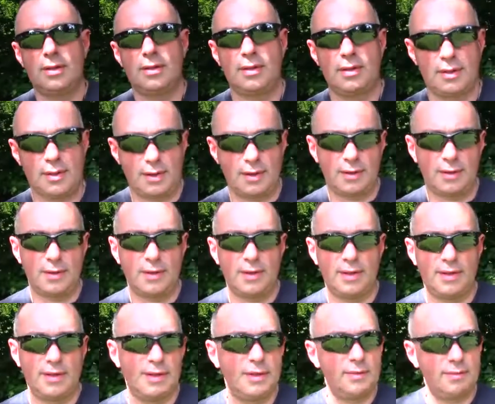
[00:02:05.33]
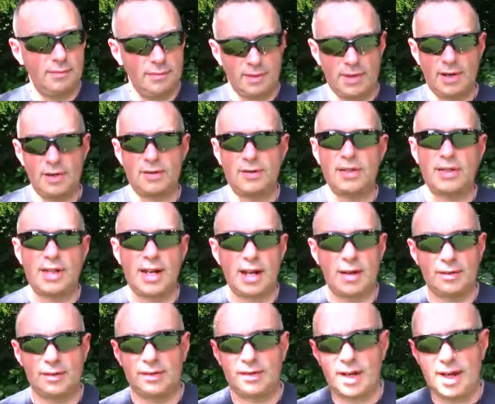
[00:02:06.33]
So there's the
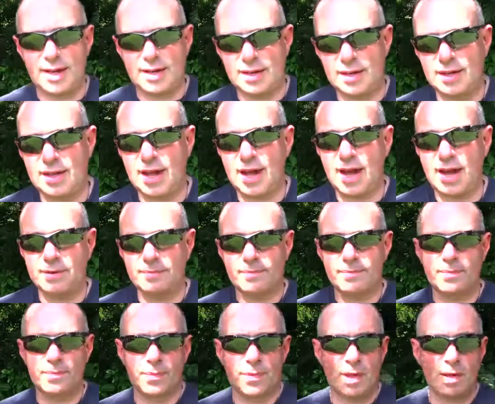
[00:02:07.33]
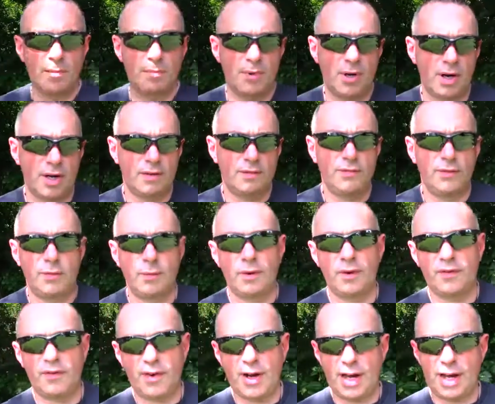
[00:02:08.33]
downside to that. But if you
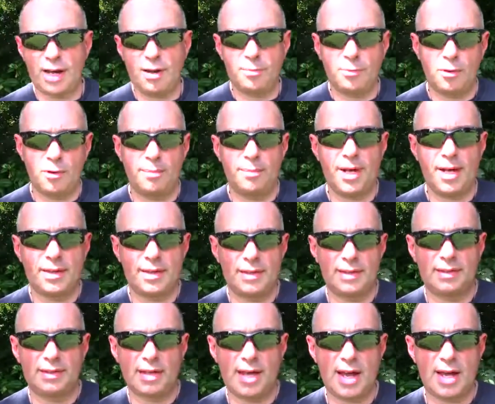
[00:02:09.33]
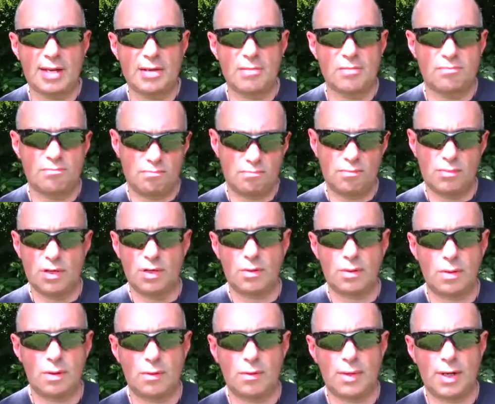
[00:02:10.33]
want to find out more about this light,
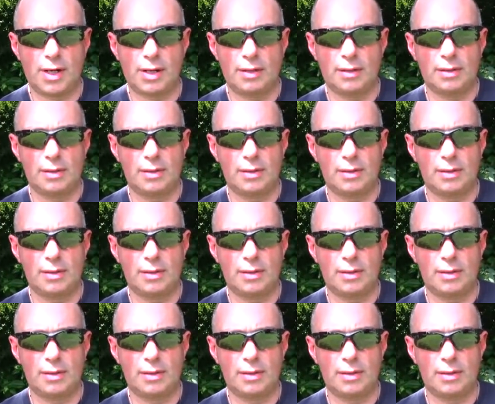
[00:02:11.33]
don't go away.